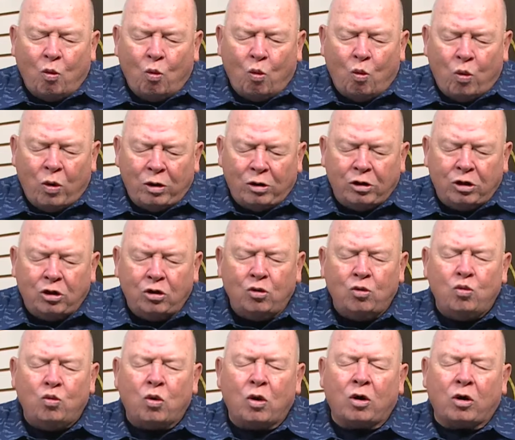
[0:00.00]
will you
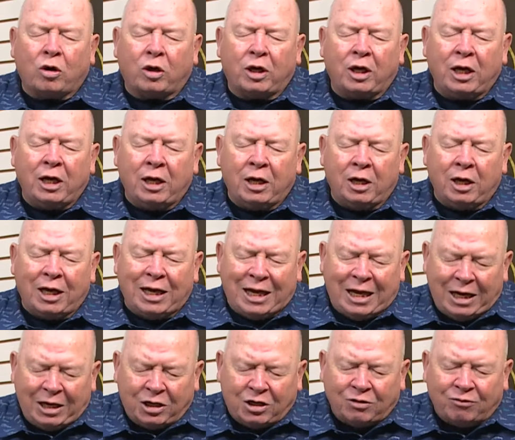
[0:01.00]
work in
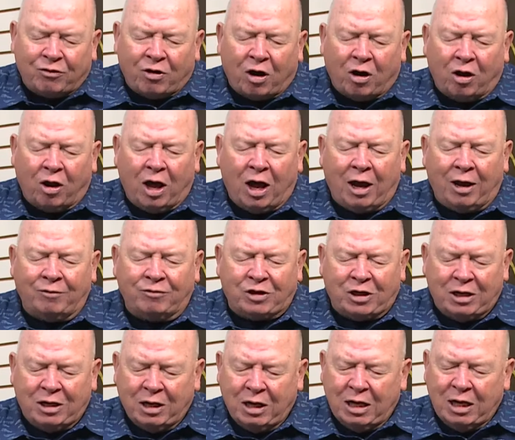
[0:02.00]
each of our lives
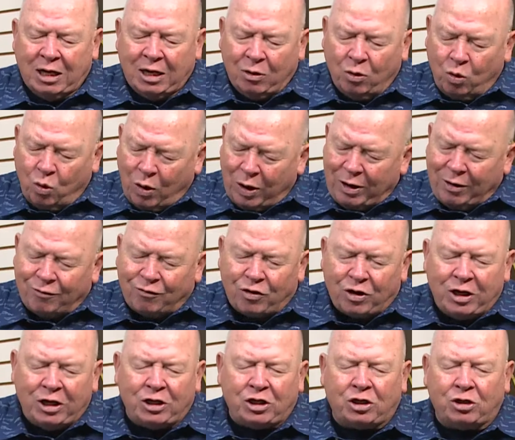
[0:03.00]
in whatever
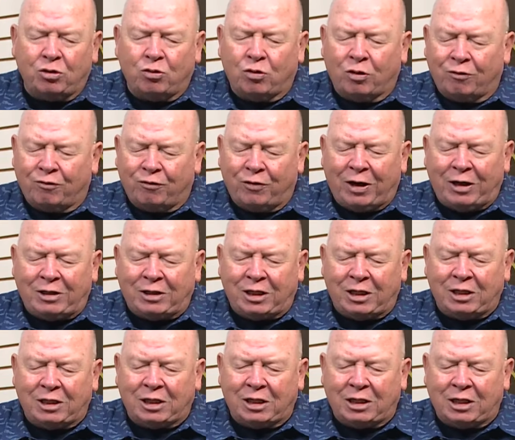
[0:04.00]
issue we're
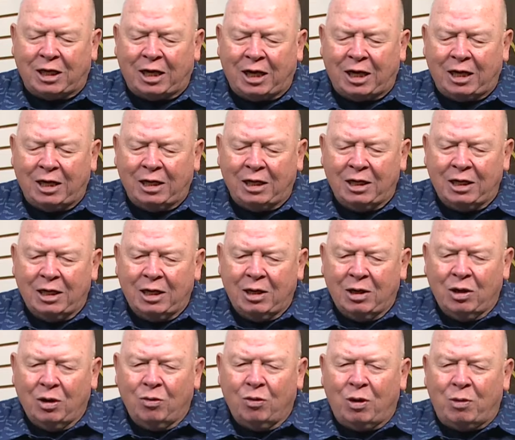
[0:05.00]
facing today?
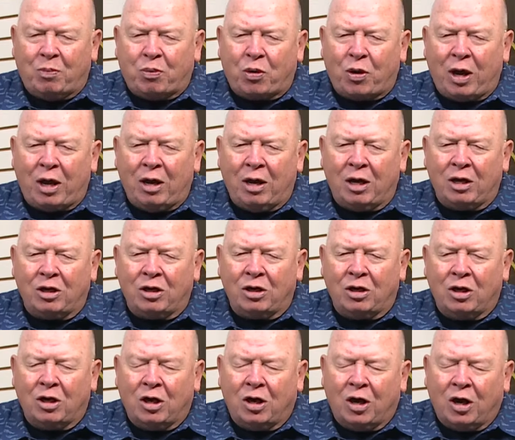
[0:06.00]
We pray on,
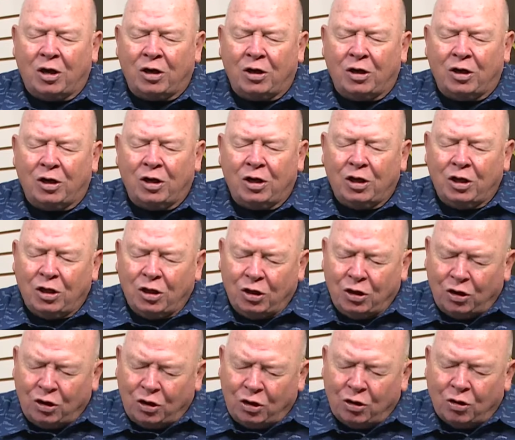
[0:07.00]
on
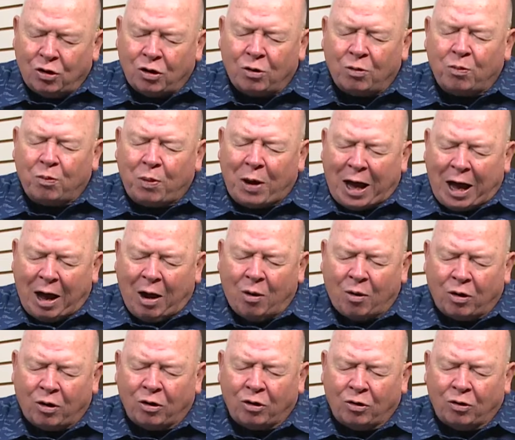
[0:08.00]
your
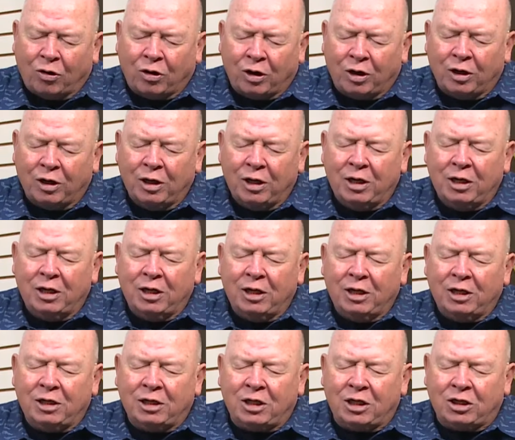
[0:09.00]
power, Lord,
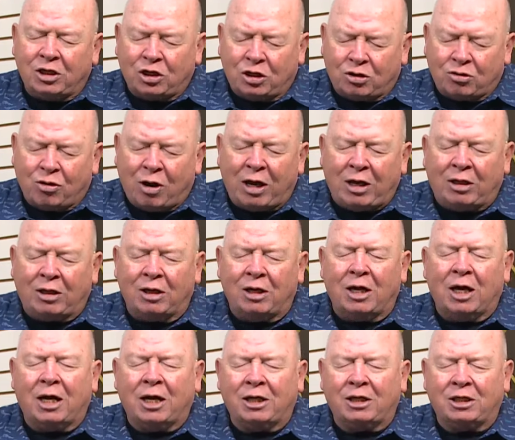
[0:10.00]
to strengthen
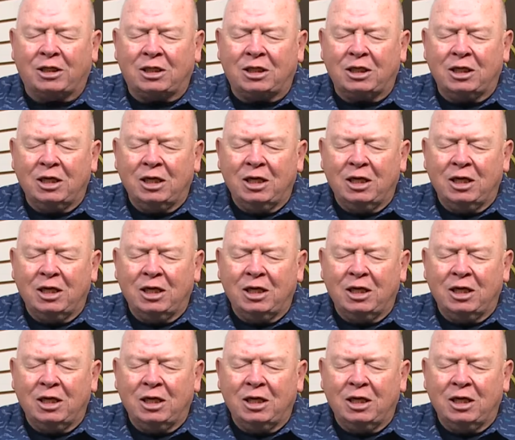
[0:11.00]
us.